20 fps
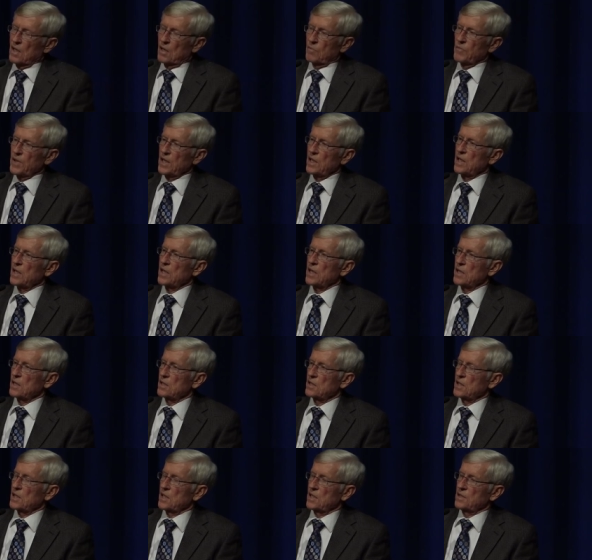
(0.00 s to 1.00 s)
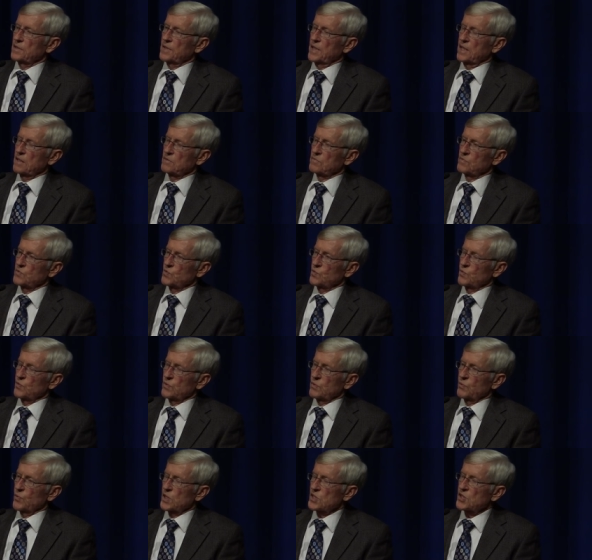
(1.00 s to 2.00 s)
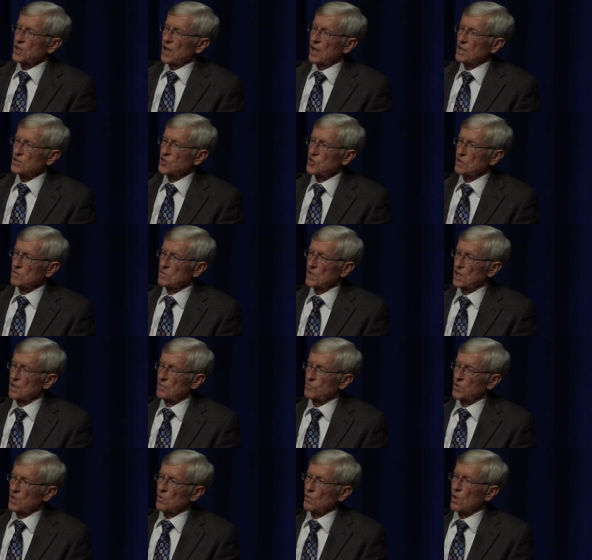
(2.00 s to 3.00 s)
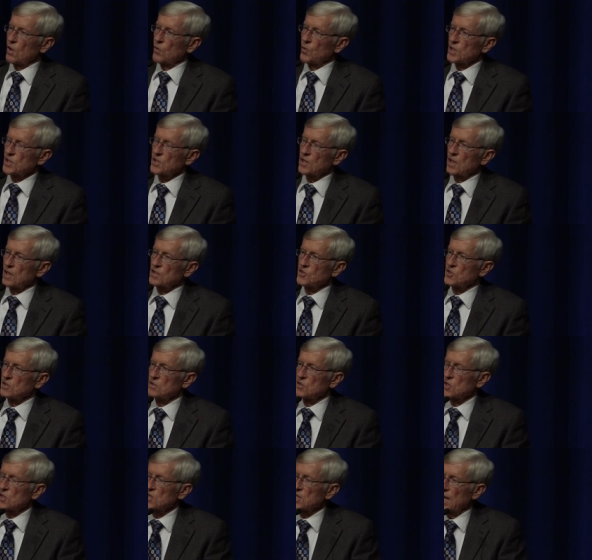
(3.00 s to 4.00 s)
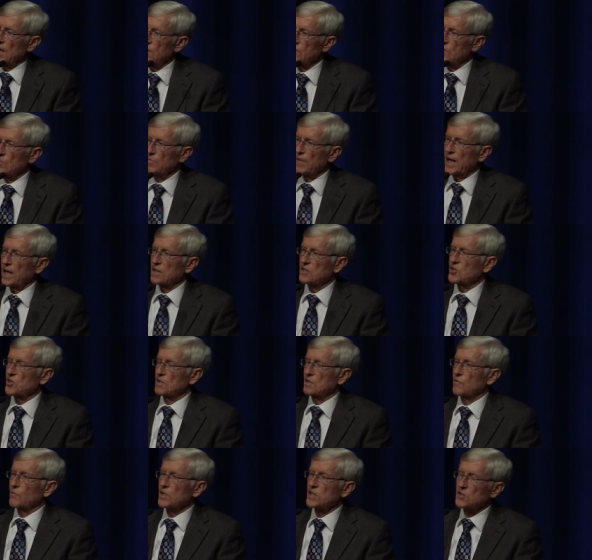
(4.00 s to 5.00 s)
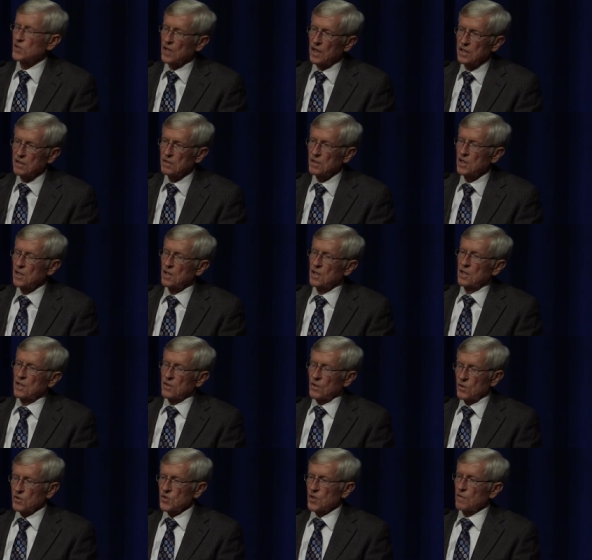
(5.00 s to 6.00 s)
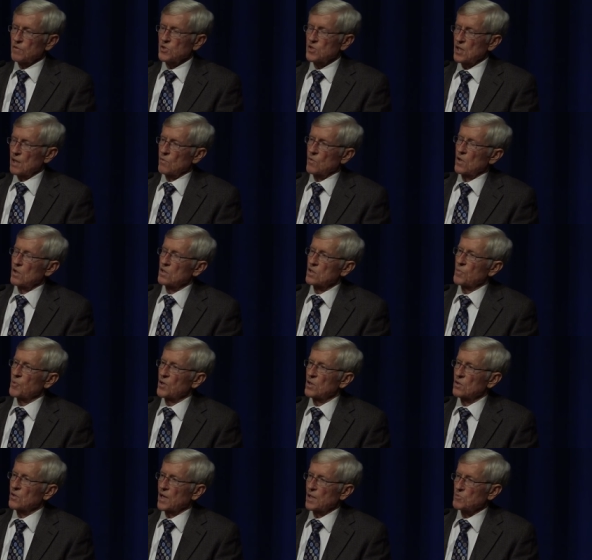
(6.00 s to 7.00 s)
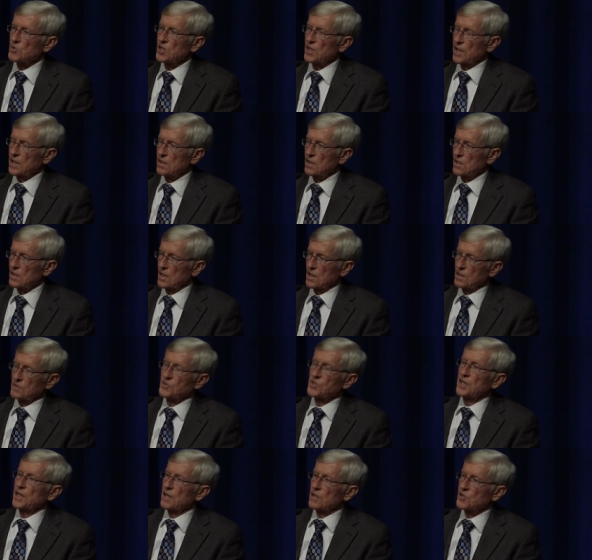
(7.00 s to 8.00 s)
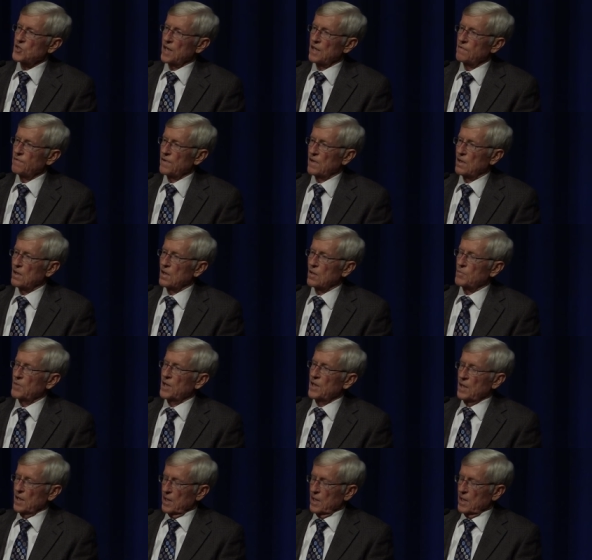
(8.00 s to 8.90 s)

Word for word: a meeting in, uh, in Wisconsin, uh, Monroe, Wisconsin, just south of Madison, and we stayed, those of us that were on the program stayed on a C S A farm,